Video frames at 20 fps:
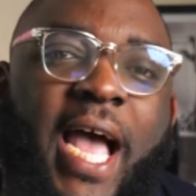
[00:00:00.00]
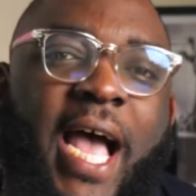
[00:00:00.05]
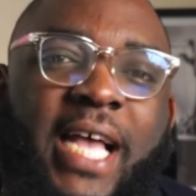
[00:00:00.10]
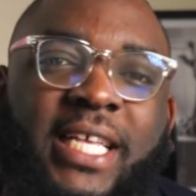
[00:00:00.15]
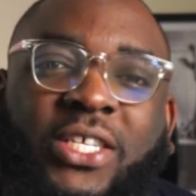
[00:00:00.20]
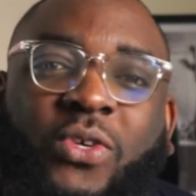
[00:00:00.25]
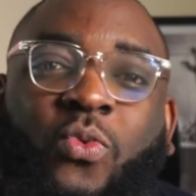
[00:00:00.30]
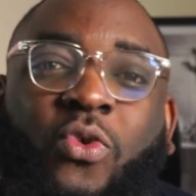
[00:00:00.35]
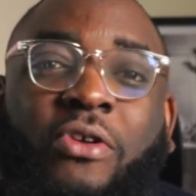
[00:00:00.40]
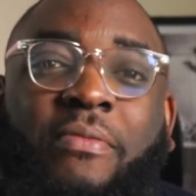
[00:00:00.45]
As
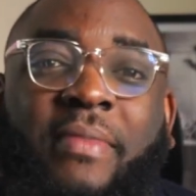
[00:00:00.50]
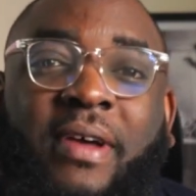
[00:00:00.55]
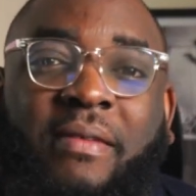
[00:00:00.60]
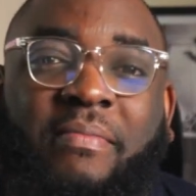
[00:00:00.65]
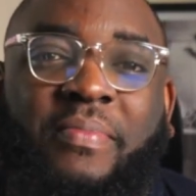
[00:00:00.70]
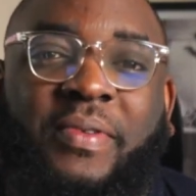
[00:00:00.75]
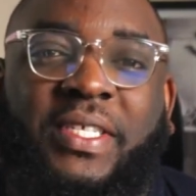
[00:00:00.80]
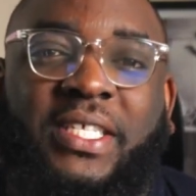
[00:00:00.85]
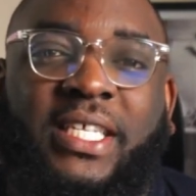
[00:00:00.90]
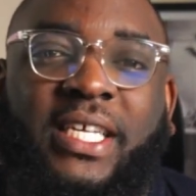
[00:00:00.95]
a one-man
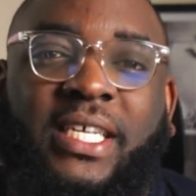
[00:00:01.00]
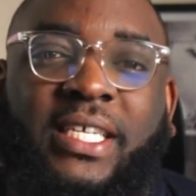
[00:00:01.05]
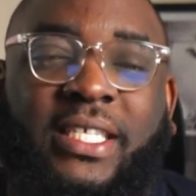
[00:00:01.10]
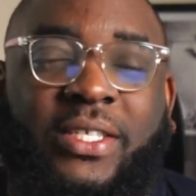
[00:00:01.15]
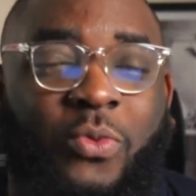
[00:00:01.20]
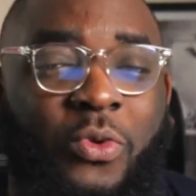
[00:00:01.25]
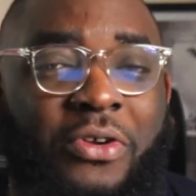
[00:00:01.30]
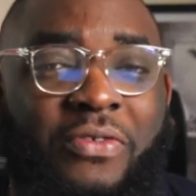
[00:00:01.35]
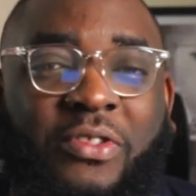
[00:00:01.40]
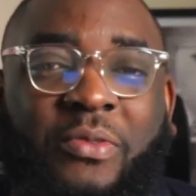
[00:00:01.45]
business,
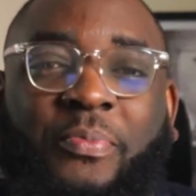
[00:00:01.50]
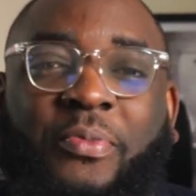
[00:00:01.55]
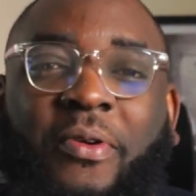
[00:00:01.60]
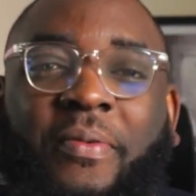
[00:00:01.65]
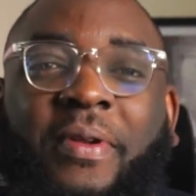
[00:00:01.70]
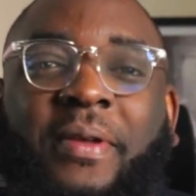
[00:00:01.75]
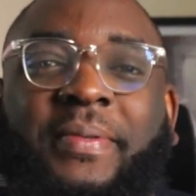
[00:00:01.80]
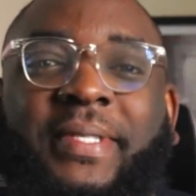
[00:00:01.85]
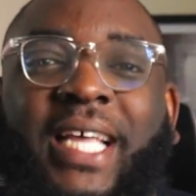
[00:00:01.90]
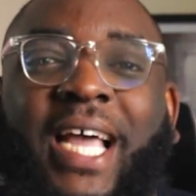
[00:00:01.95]
one of the
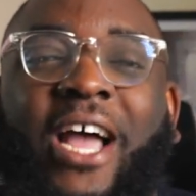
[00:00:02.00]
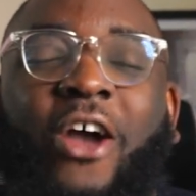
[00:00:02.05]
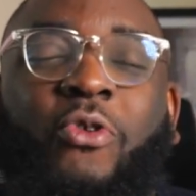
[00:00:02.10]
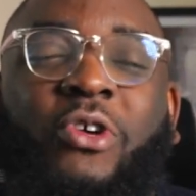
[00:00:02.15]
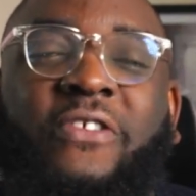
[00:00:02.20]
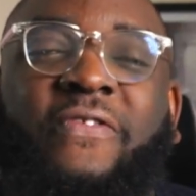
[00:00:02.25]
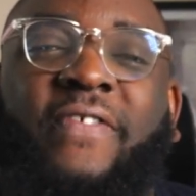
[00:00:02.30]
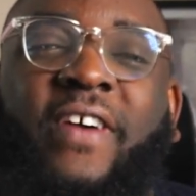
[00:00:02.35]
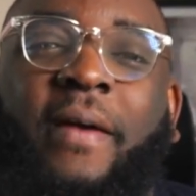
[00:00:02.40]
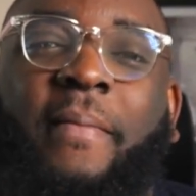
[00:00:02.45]
problems that I
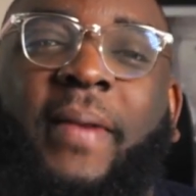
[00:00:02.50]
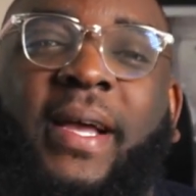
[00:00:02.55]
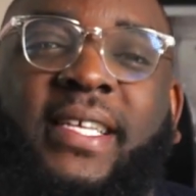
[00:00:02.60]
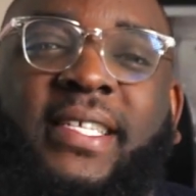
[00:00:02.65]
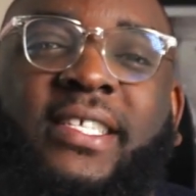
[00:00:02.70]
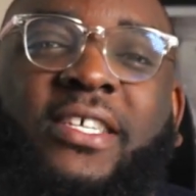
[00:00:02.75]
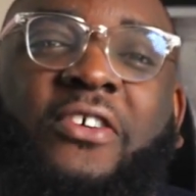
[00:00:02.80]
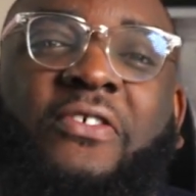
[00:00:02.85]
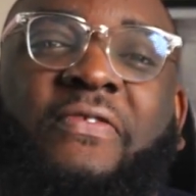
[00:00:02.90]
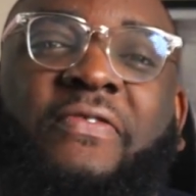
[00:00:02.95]
always find
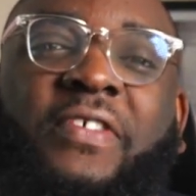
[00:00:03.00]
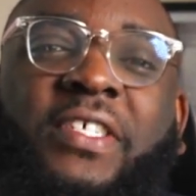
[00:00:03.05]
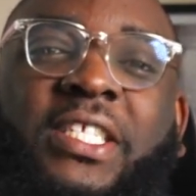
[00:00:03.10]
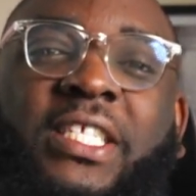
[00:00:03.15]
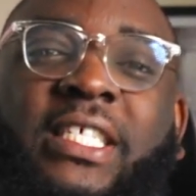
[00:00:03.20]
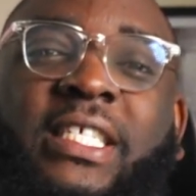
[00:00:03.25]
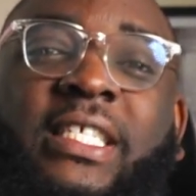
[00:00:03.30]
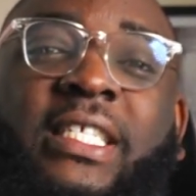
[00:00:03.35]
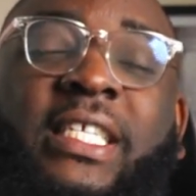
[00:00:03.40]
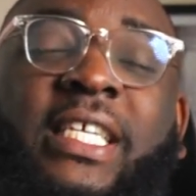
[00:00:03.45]
myself in
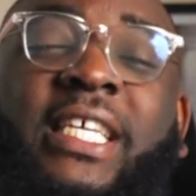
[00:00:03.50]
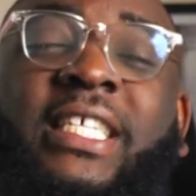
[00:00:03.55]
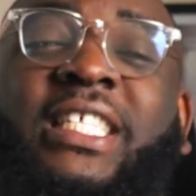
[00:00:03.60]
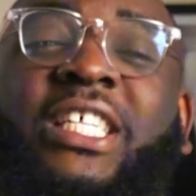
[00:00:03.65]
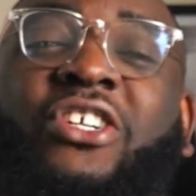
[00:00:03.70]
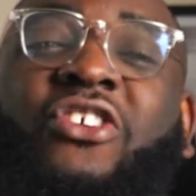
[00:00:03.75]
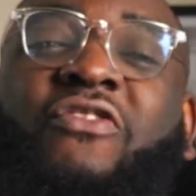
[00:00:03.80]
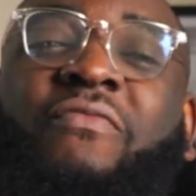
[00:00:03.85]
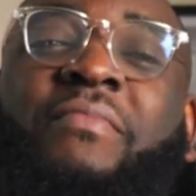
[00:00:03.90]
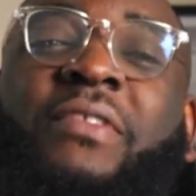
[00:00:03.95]
is, instead
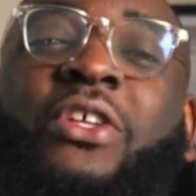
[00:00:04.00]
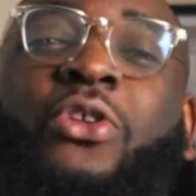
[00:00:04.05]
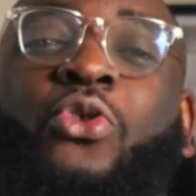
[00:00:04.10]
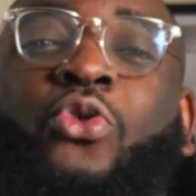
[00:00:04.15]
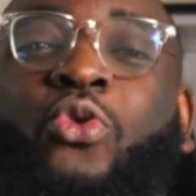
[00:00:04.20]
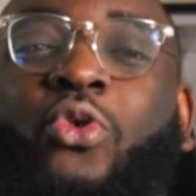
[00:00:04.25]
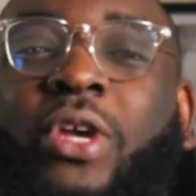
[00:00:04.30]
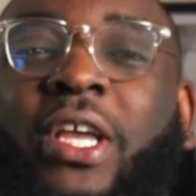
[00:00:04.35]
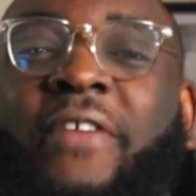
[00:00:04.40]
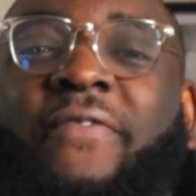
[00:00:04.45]
of me
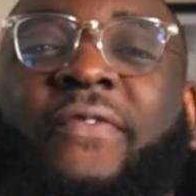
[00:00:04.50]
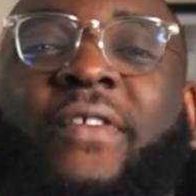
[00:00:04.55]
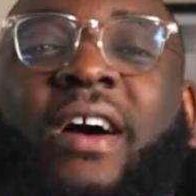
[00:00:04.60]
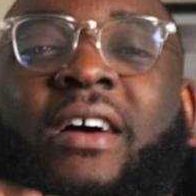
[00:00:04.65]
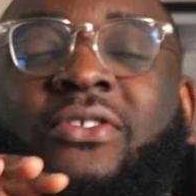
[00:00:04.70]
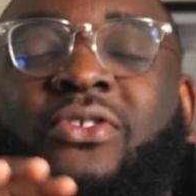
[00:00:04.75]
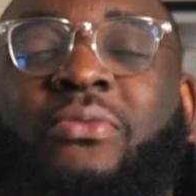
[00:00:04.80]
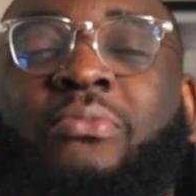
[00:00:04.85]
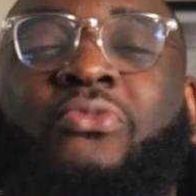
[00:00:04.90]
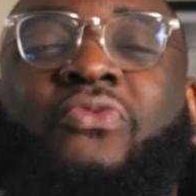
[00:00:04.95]
looking for how
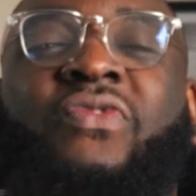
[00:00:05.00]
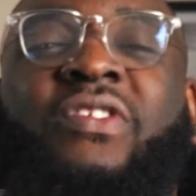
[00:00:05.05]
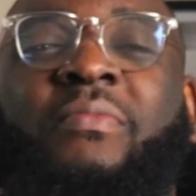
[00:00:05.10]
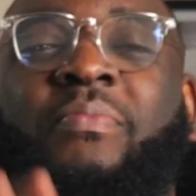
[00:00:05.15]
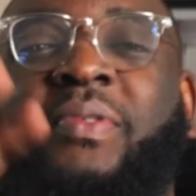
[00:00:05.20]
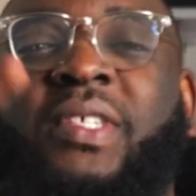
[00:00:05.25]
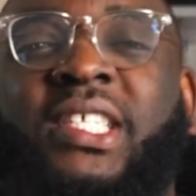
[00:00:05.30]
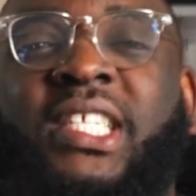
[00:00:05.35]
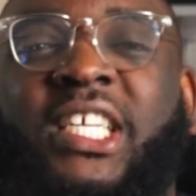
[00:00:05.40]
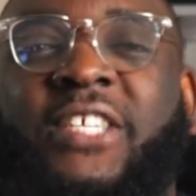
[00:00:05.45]
to move the
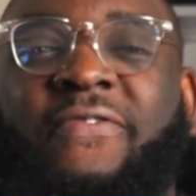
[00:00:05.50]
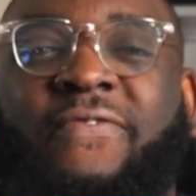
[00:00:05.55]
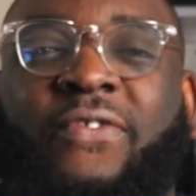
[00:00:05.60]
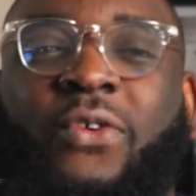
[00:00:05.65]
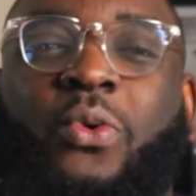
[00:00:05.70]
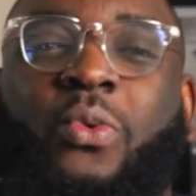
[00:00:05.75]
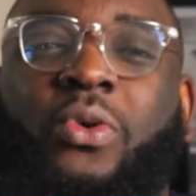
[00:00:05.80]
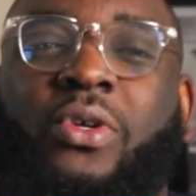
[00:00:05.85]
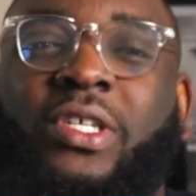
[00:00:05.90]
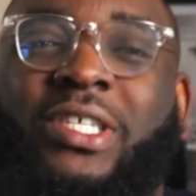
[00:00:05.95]
business
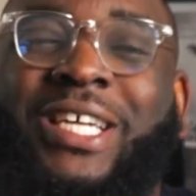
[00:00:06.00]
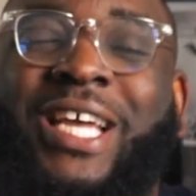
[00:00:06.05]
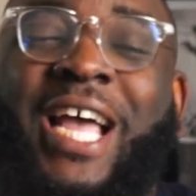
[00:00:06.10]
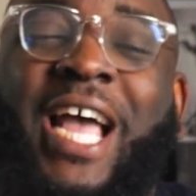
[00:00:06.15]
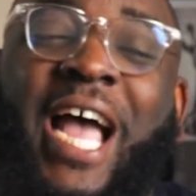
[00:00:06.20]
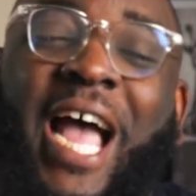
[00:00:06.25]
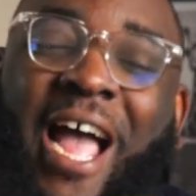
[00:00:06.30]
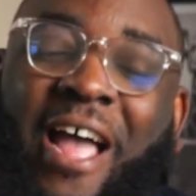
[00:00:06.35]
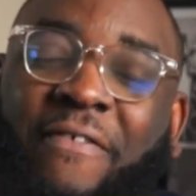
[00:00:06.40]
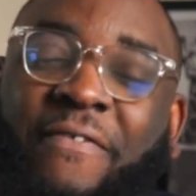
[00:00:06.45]
forward,
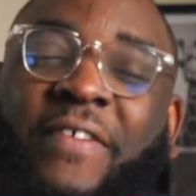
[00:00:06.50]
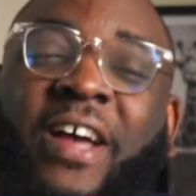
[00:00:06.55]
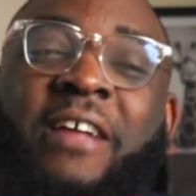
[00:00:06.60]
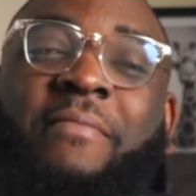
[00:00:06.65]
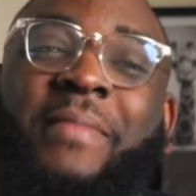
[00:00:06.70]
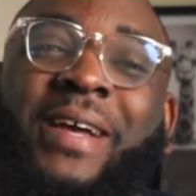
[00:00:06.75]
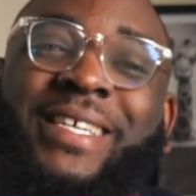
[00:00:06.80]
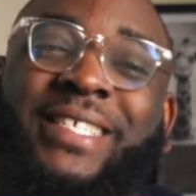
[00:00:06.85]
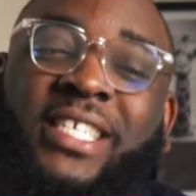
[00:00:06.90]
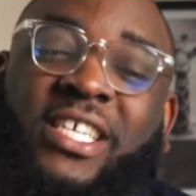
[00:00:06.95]
I find
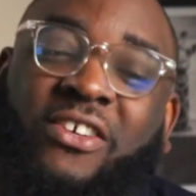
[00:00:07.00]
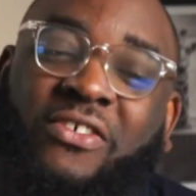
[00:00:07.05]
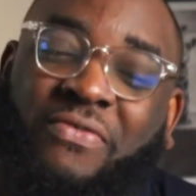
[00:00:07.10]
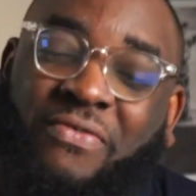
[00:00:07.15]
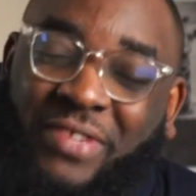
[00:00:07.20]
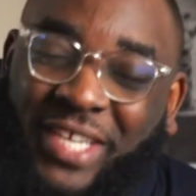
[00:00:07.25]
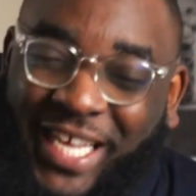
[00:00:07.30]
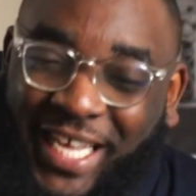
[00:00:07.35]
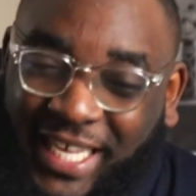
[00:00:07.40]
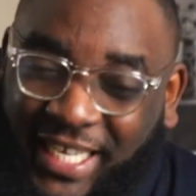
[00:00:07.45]
myself
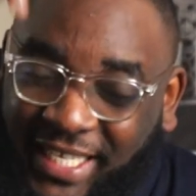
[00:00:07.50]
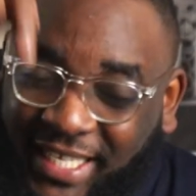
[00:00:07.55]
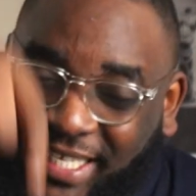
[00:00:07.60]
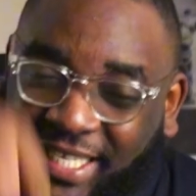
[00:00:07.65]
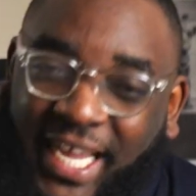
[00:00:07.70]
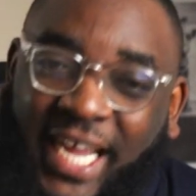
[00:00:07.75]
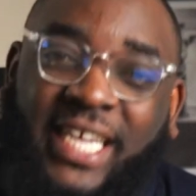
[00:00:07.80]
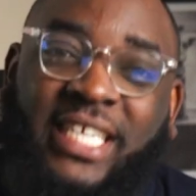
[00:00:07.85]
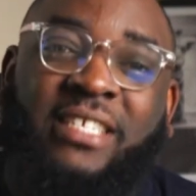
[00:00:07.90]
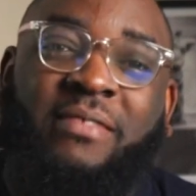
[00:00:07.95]

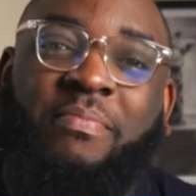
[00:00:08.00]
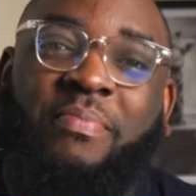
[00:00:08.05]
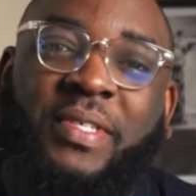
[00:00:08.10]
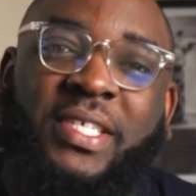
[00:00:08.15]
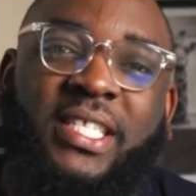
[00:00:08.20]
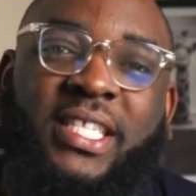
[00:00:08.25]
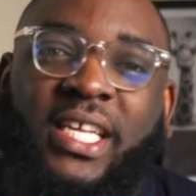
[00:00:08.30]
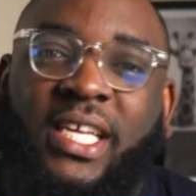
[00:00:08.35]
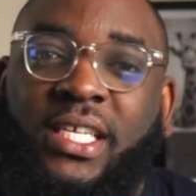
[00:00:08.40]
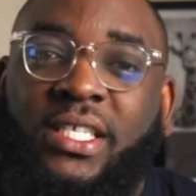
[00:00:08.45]
inside the
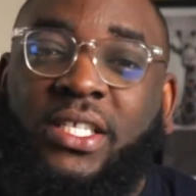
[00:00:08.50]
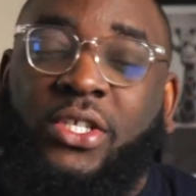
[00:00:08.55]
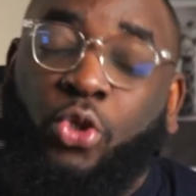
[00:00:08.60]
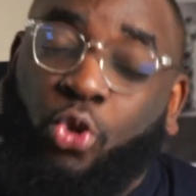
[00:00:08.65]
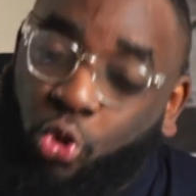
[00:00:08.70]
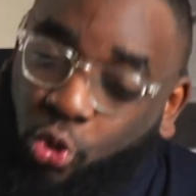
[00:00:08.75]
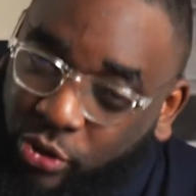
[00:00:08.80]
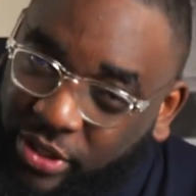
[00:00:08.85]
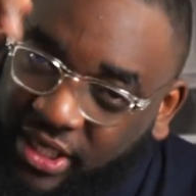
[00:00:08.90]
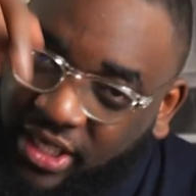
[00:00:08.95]
business,
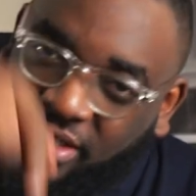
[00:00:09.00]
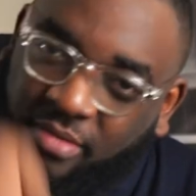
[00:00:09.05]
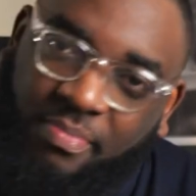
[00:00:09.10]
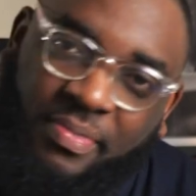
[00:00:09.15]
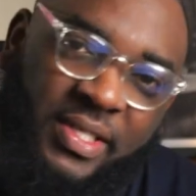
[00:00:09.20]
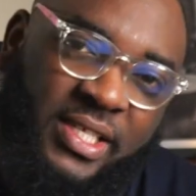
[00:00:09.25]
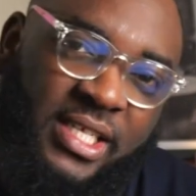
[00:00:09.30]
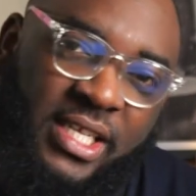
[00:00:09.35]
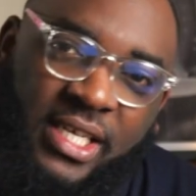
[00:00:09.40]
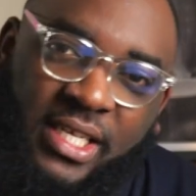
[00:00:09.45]
doing the
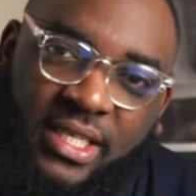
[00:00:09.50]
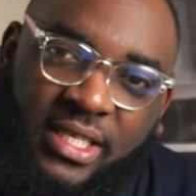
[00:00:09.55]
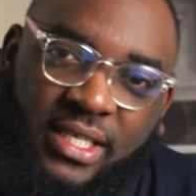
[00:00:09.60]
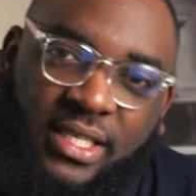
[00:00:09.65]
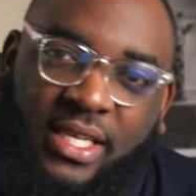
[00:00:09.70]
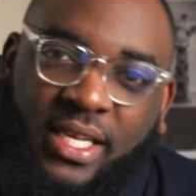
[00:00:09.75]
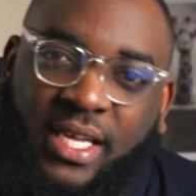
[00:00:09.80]
business.